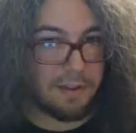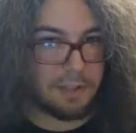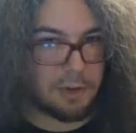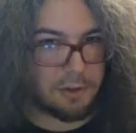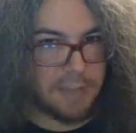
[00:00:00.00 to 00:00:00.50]

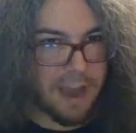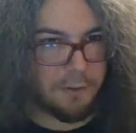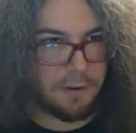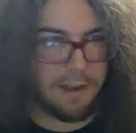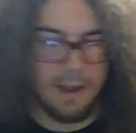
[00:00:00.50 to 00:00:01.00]
Turns
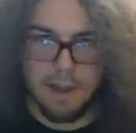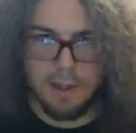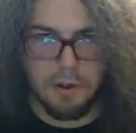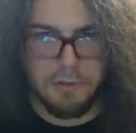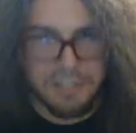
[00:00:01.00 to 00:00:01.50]
out,
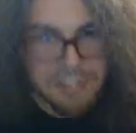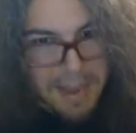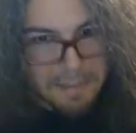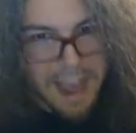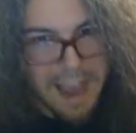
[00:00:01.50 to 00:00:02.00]
they're the
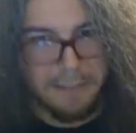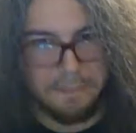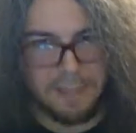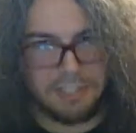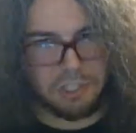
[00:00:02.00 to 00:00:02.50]
same game.
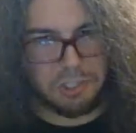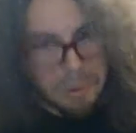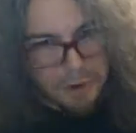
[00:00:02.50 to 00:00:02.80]
It's just 2